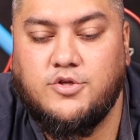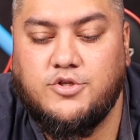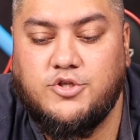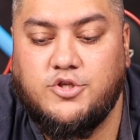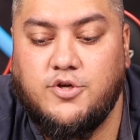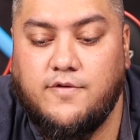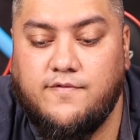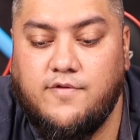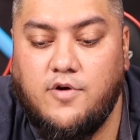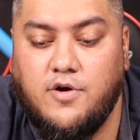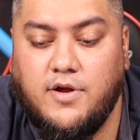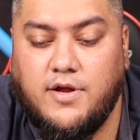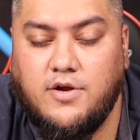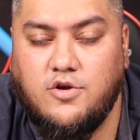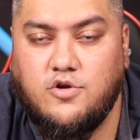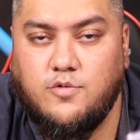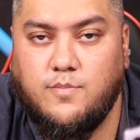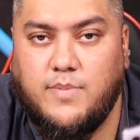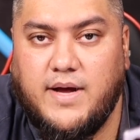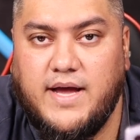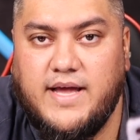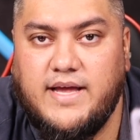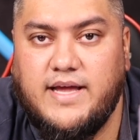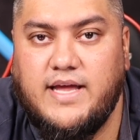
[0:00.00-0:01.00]
So if you're looking to
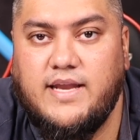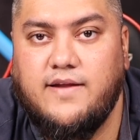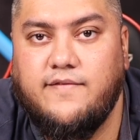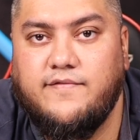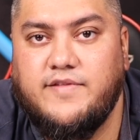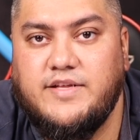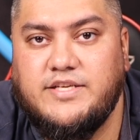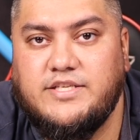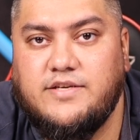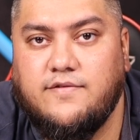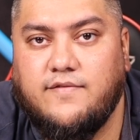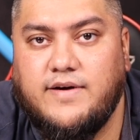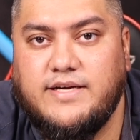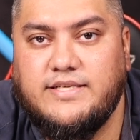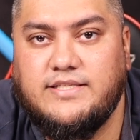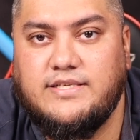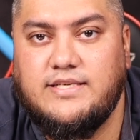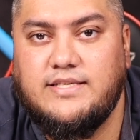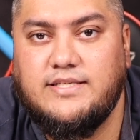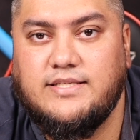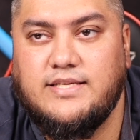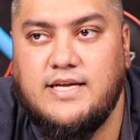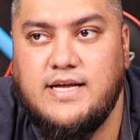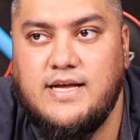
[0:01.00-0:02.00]
buy any of these
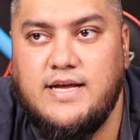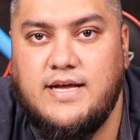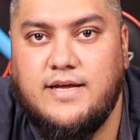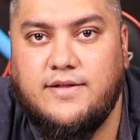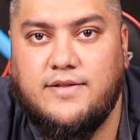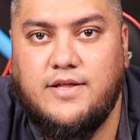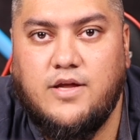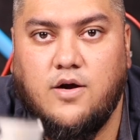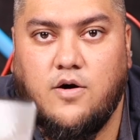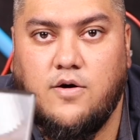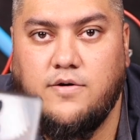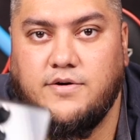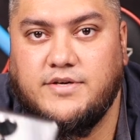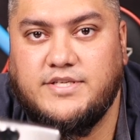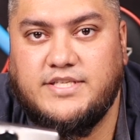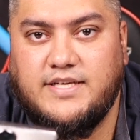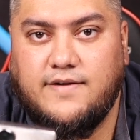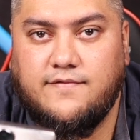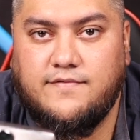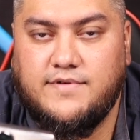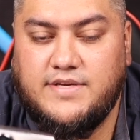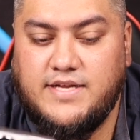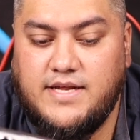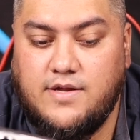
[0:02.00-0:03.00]
devices, the Honor
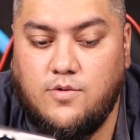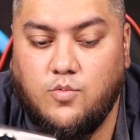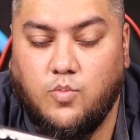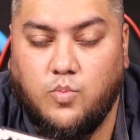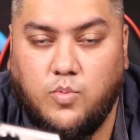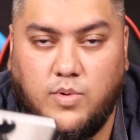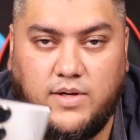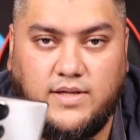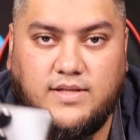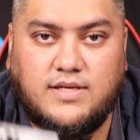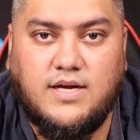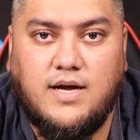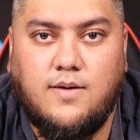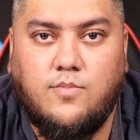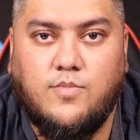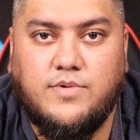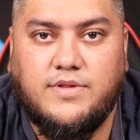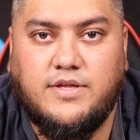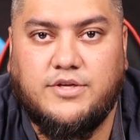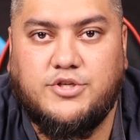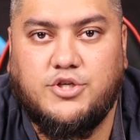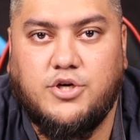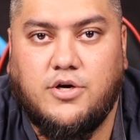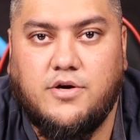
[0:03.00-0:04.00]
70 will come
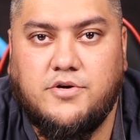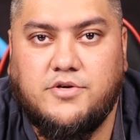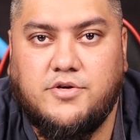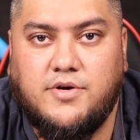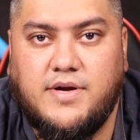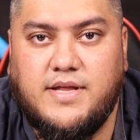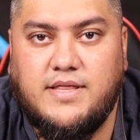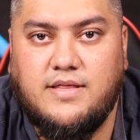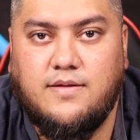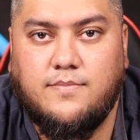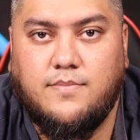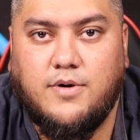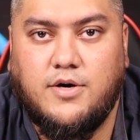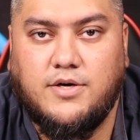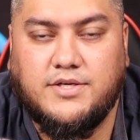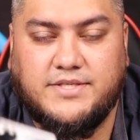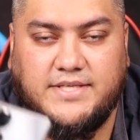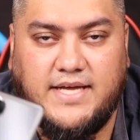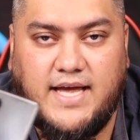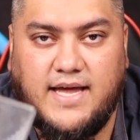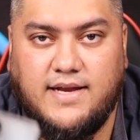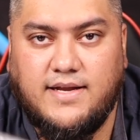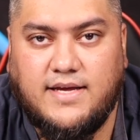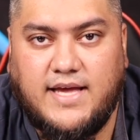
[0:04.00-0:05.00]
with a charger in the
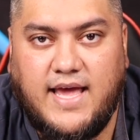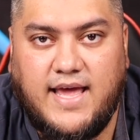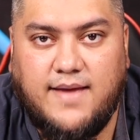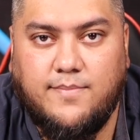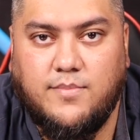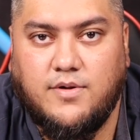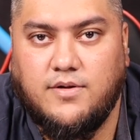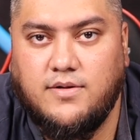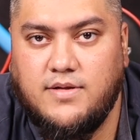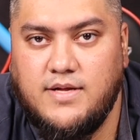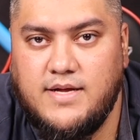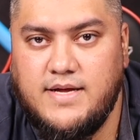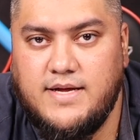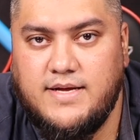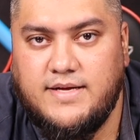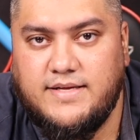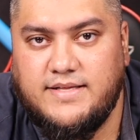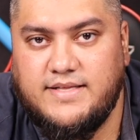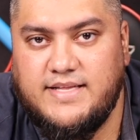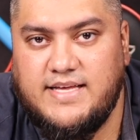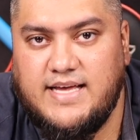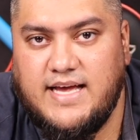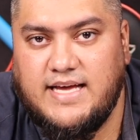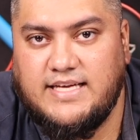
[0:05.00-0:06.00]
box and a cable.
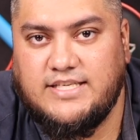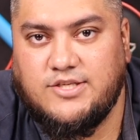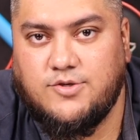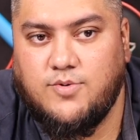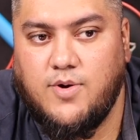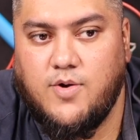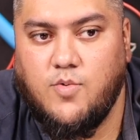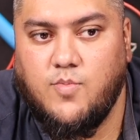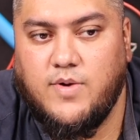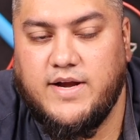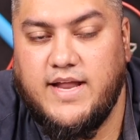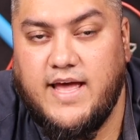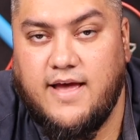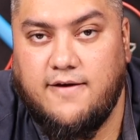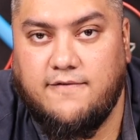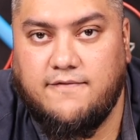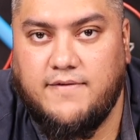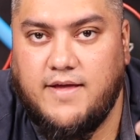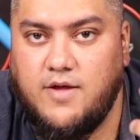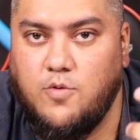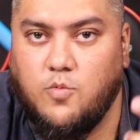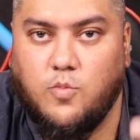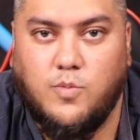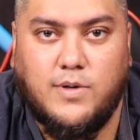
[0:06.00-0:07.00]
The S21
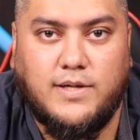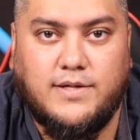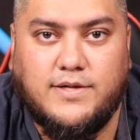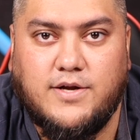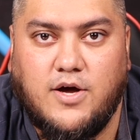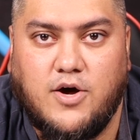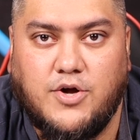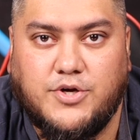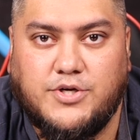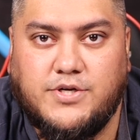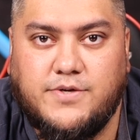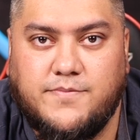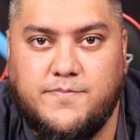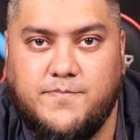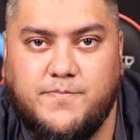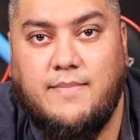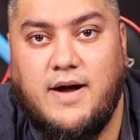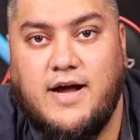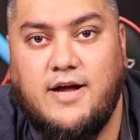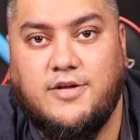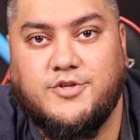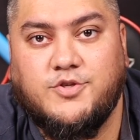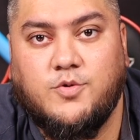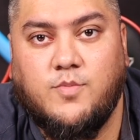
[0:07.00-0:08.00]
FE will not.
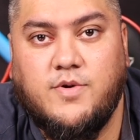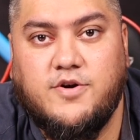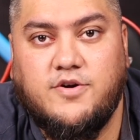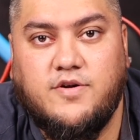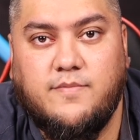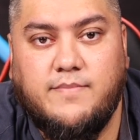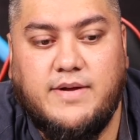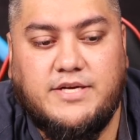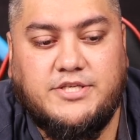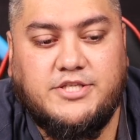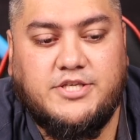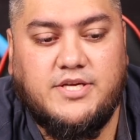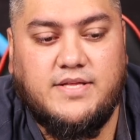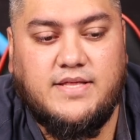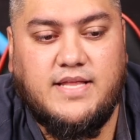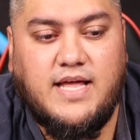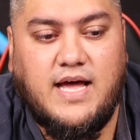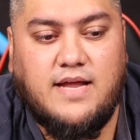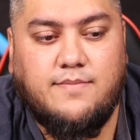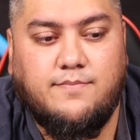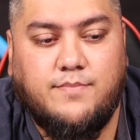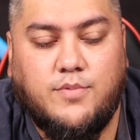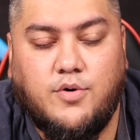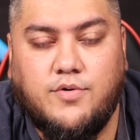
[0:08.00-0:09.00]
I also wanted to mention
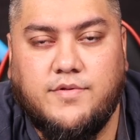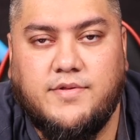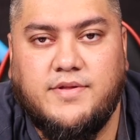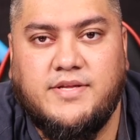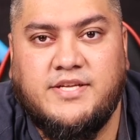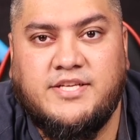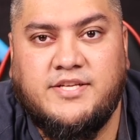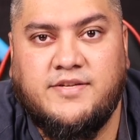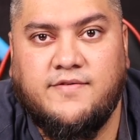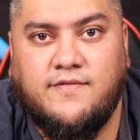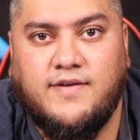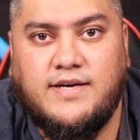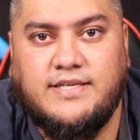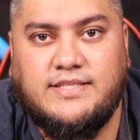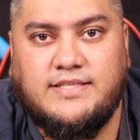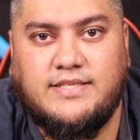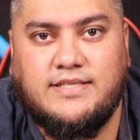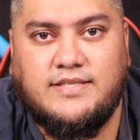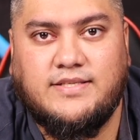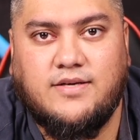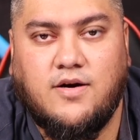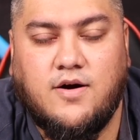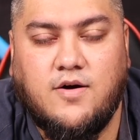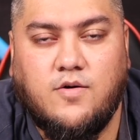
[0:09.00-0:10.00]
that both of these
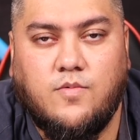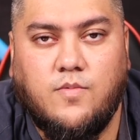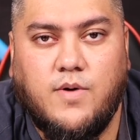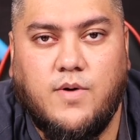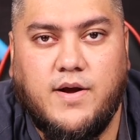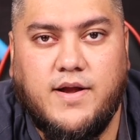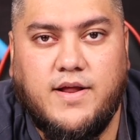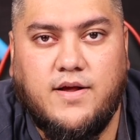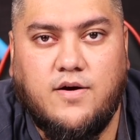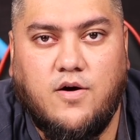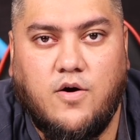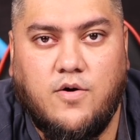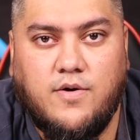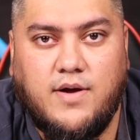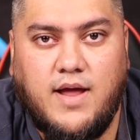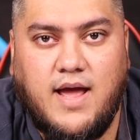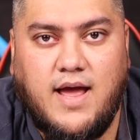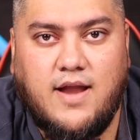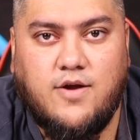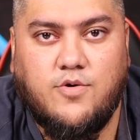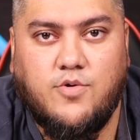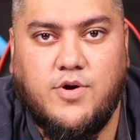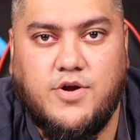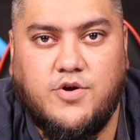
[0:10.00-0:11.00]
devices are running on
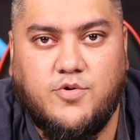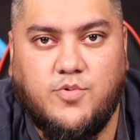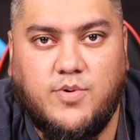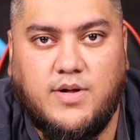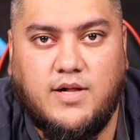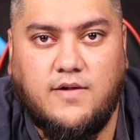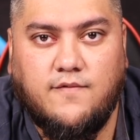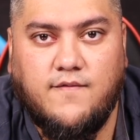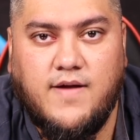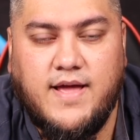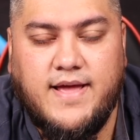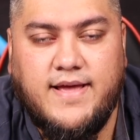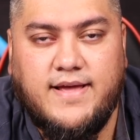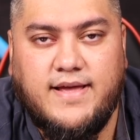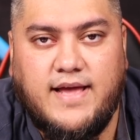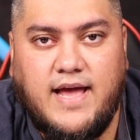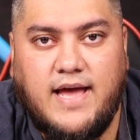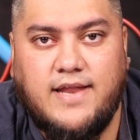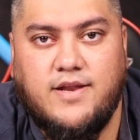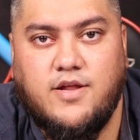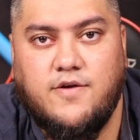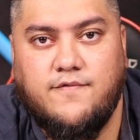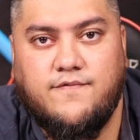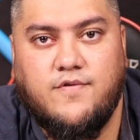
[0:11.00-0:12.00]
Android 12,
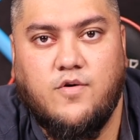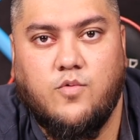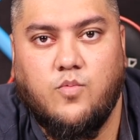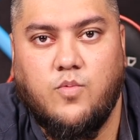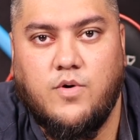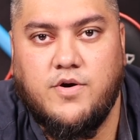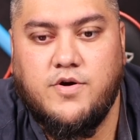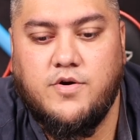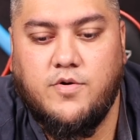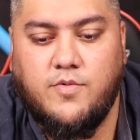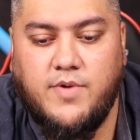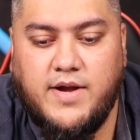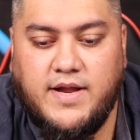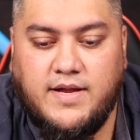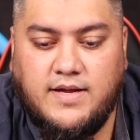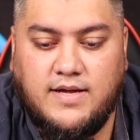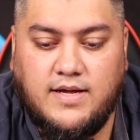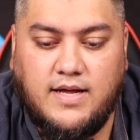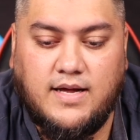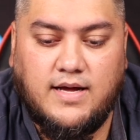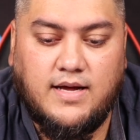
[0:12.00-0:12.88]
and if you're wondering,